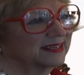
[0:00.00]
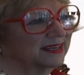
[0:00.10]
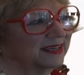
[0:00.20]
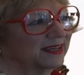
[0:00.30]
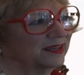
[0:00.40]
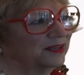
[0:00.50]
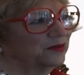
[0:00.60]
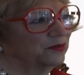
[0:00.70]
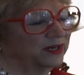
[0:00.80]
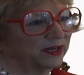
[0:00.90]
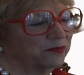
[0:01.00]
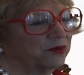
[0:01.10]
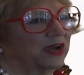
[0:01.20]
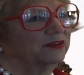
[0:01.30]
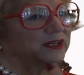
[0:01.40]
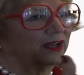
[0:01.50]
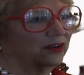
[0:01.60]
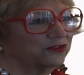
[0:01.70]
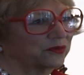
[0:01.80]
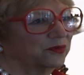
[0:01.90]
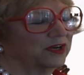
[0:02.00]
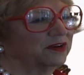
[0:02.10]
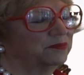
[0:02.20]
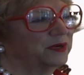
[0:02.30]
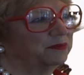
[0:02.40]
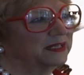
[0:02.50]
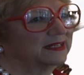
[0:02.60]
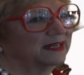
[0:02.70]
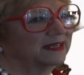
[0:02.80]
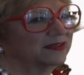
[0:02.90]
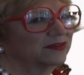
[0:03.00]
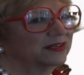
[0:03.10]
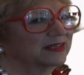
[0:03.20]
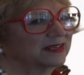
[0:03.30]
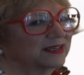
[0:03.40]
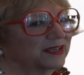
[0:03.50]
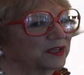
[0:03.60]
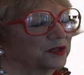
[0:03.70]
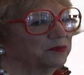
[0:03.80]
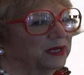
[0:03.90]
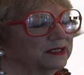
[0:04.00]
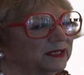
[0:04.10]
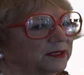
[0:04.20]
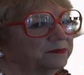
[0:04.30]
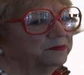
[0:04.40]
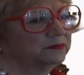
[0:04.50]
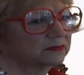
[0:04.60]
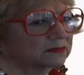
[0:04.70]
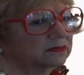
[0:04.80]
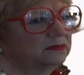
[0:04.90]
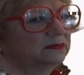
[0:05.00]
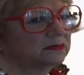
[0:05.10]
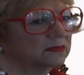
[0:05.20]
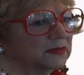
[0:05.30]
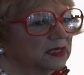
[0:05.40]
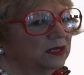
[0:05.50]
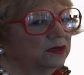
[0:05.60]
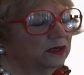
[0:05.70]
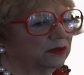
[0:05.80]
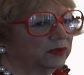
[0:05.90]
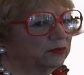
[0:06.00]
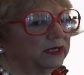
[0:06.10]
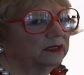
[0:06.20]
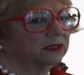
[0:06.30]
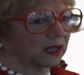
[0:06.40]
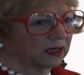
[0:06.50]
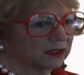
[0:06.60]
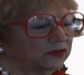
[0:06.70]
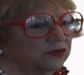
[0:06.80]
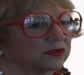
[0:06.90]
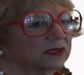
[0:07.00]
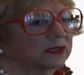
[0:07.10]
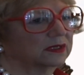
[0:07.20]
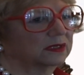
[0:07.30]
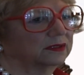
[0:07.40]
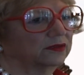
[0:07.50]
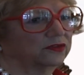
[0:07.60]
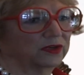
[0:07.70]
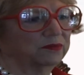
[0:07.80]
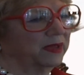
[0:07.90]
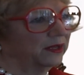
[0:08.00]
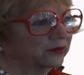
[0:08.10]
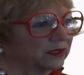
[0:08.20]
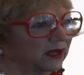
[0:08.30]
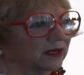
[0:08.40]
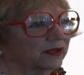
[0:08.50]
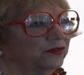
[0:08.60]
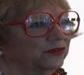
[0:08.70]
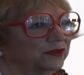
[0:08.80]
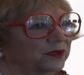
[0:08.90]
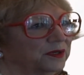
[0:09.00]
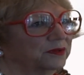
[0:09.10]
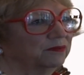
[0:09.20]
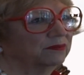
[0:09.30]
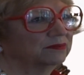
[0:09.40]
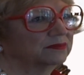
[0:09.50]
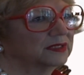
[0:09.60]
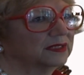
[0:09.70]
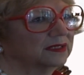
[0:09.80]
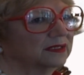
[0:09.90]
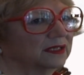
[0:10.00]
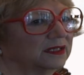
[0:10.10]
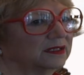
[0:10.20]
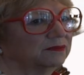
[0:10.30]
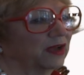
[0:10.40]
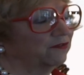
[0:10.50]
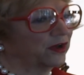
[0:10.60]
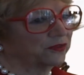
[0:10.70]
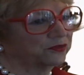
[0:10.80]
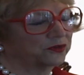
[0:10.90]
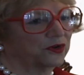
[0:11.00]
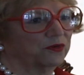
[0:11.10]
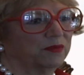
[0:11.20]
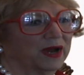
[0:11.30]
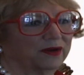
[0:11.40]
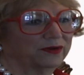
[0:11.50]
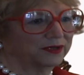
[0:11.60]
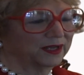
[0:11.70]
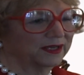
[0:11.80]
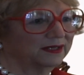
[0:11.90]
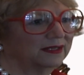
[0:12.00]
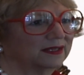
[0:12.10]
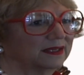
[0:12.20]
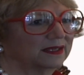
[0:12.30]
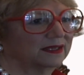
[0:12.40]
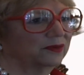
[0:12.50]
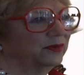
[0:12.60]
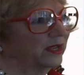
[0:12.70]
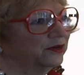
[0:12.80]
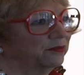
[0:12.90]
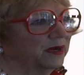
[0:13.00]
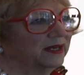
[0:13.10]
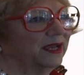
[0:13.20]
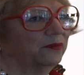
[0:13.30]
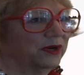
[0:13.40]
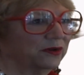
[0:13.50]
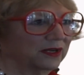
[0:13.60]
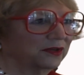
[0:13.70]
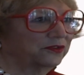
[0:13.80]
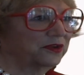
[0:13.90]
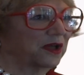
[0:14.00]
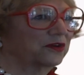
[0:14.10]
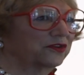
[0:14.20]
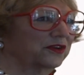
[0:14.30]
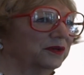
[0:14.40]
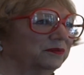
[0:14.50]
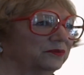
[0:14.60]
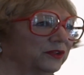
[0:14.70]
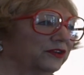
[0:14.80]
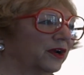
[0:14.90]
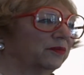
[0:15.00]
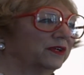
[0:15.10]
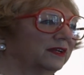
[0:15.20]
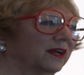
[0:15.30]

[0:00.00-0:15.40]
One at a private college and one at a public college. But I went away to college, this little mountain college, you know. My father was a coal miner again. We had no money. I went on a little scholarship, went to Cumberland